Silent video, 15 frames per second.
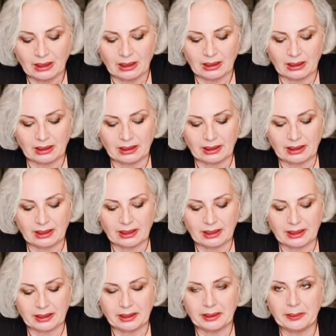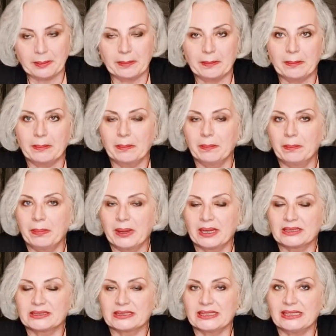Uh,
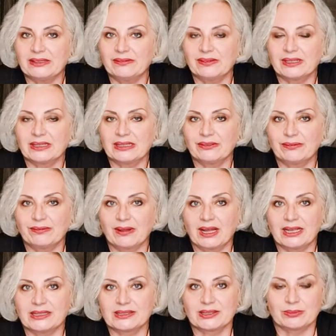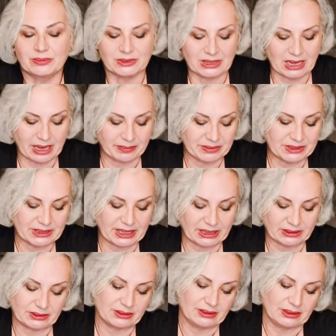but even if I sometimes
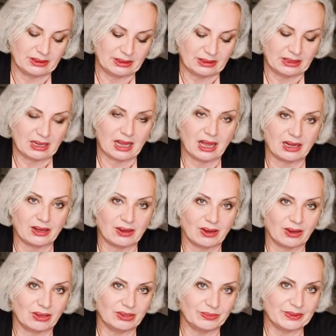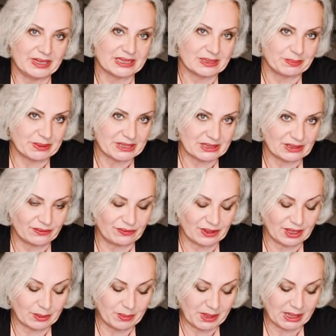get a card with a
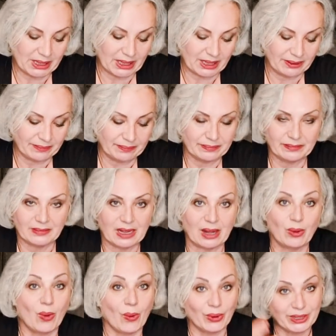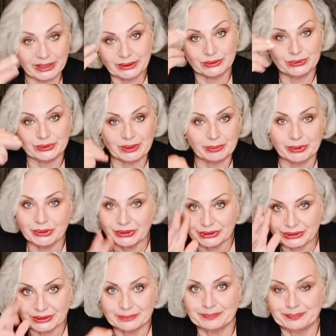specific meaning, according to the
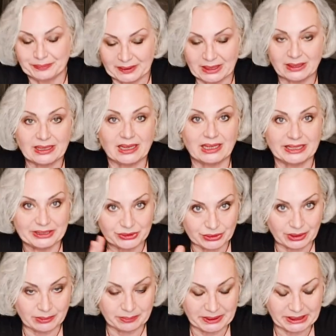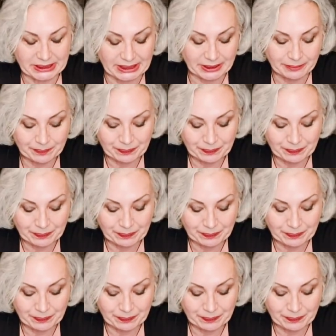books, a literal meaning,